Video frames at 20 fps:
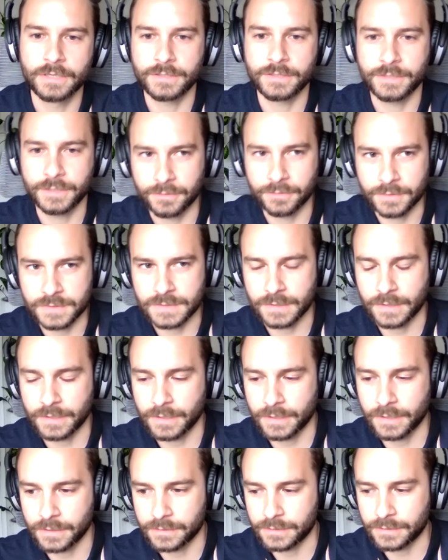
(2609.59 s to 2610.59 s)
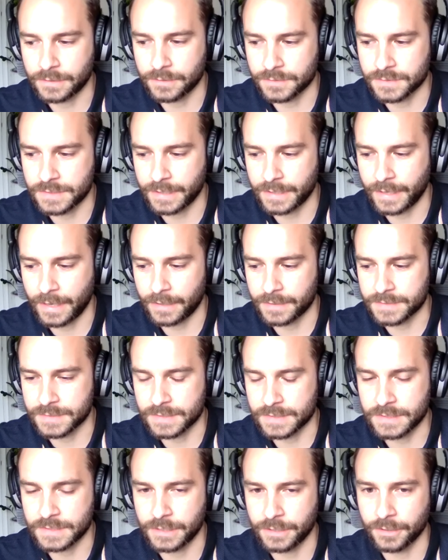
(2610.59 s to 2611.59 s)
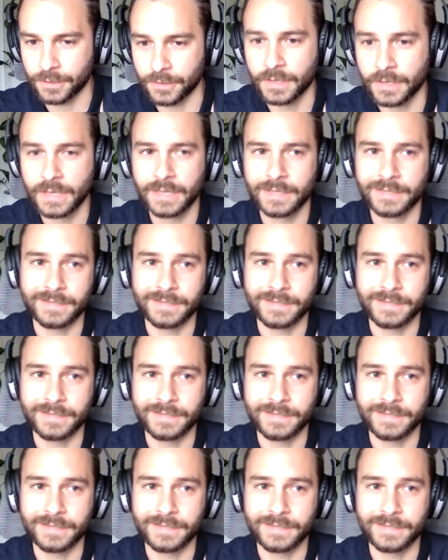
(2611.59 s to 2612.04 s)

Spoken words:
Here's the analysis here.